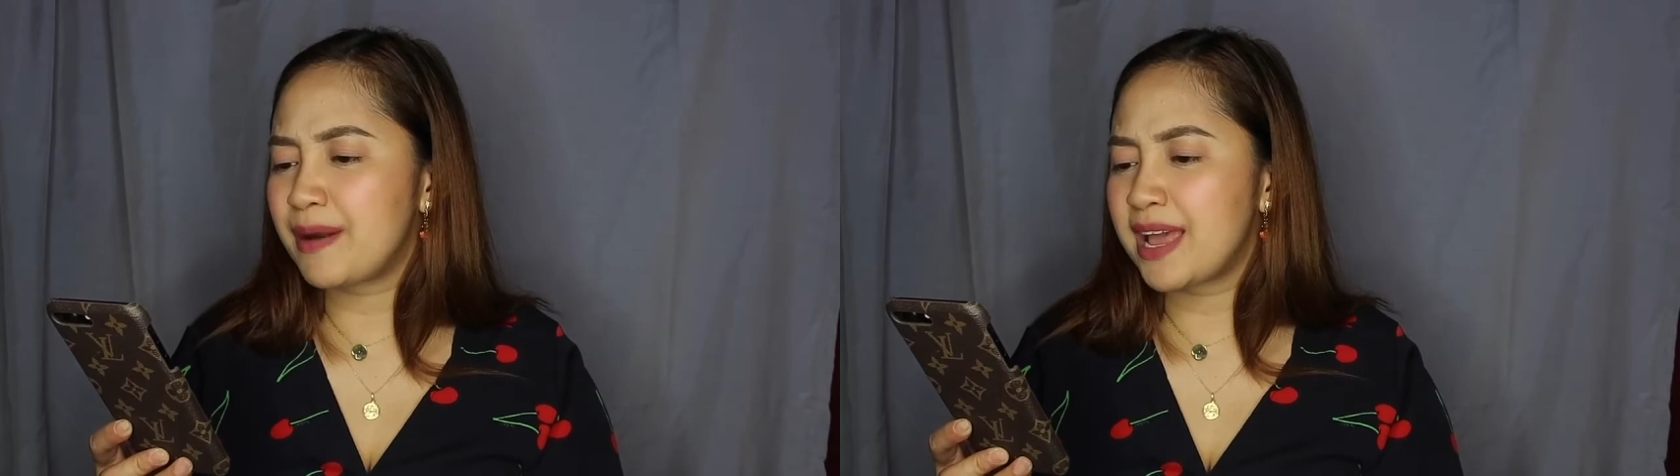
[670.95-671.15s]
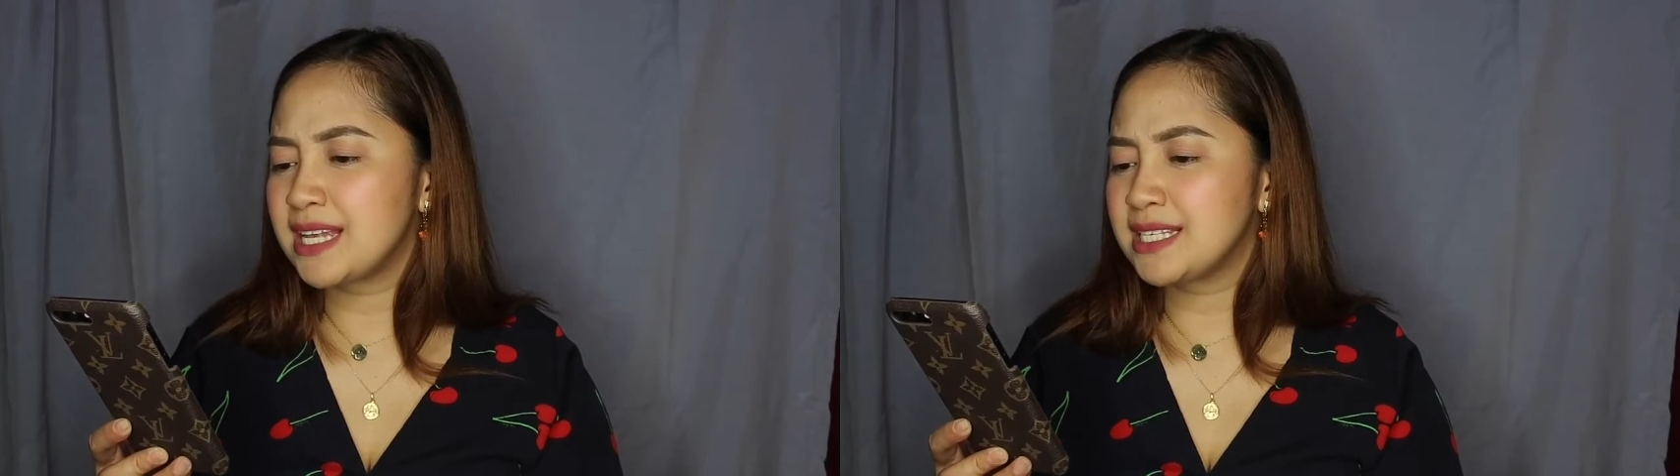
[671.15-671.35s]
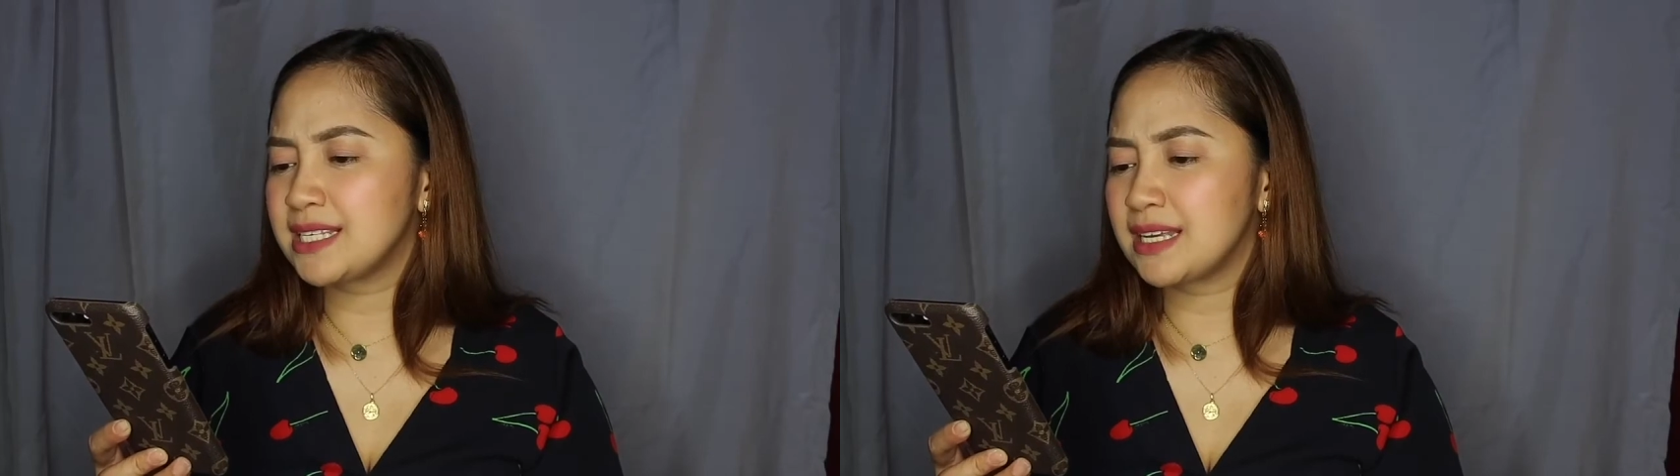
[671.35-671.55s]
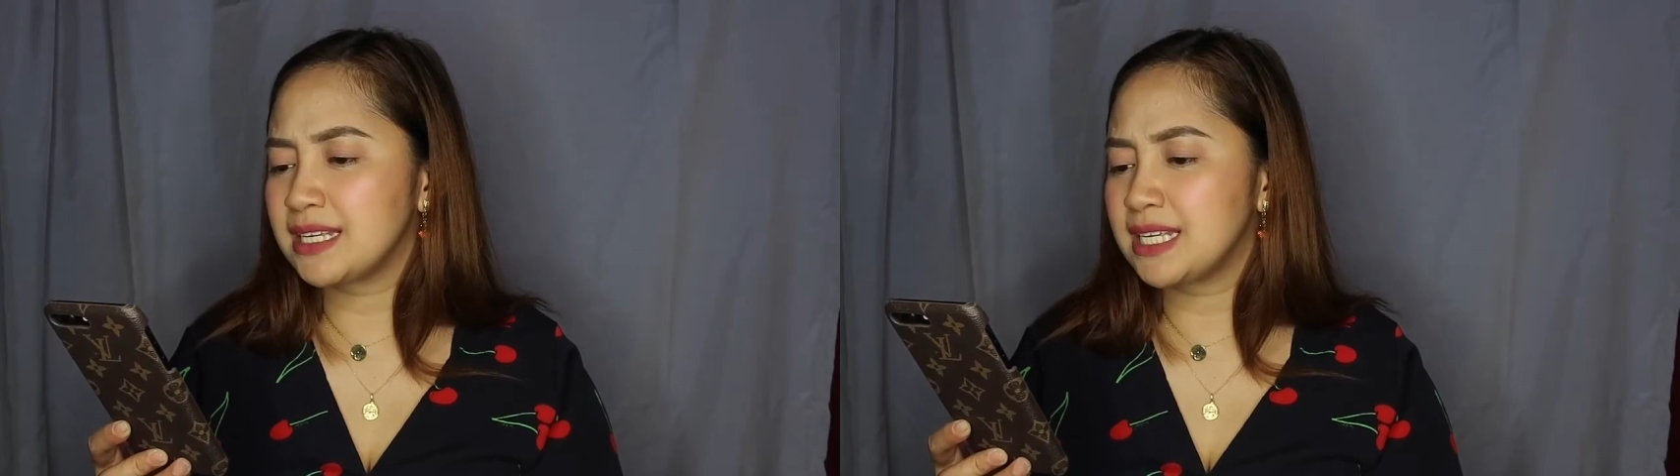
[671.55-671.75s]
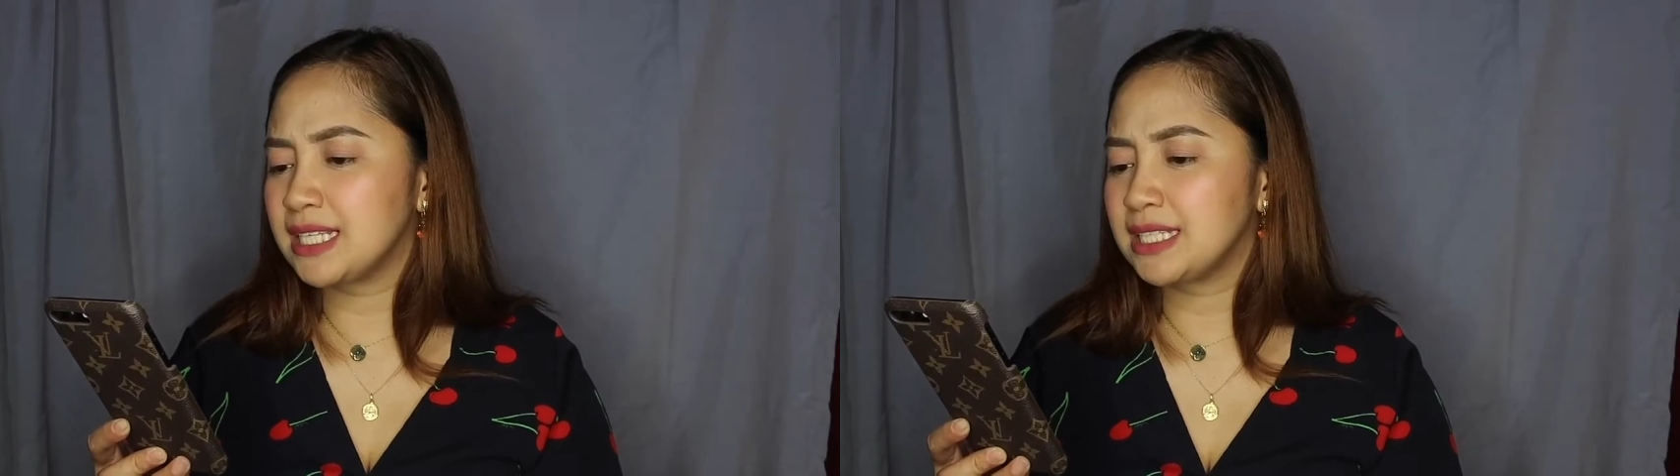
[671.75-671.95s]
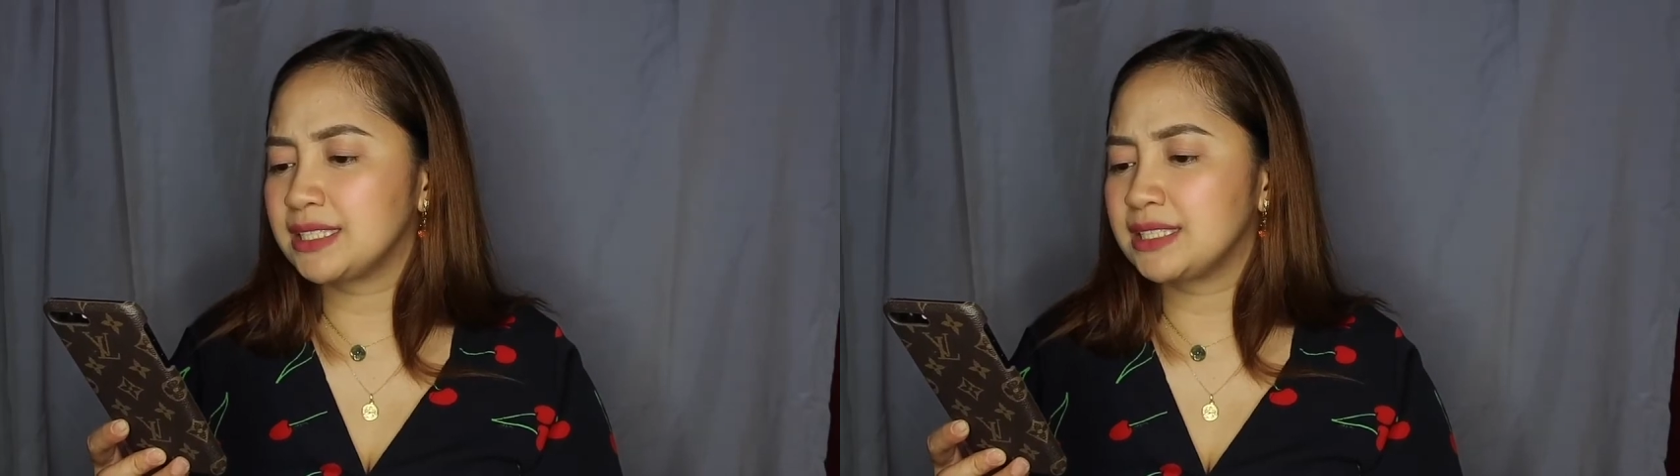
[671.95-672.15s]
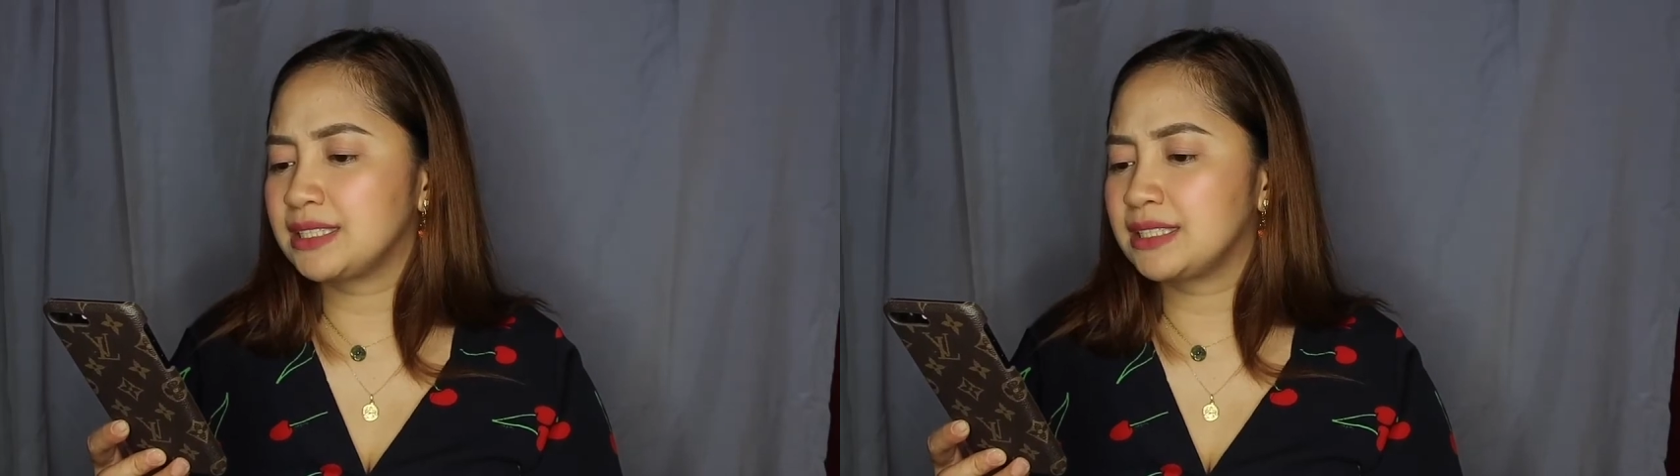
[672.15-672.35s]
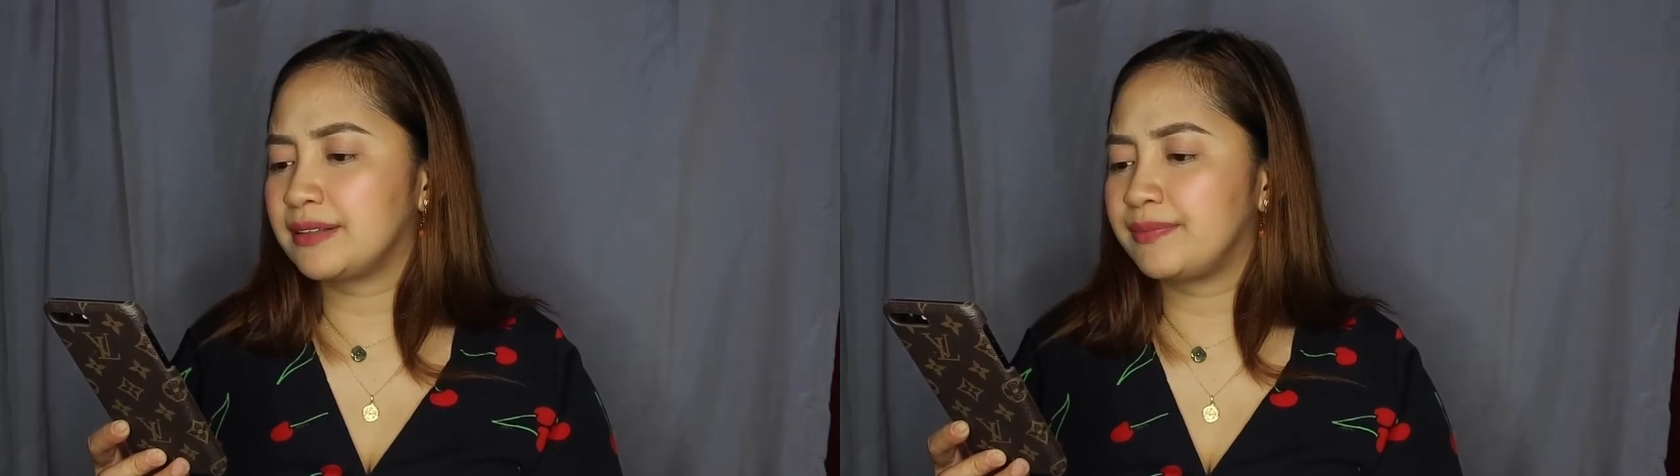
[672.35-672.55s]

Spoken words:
price is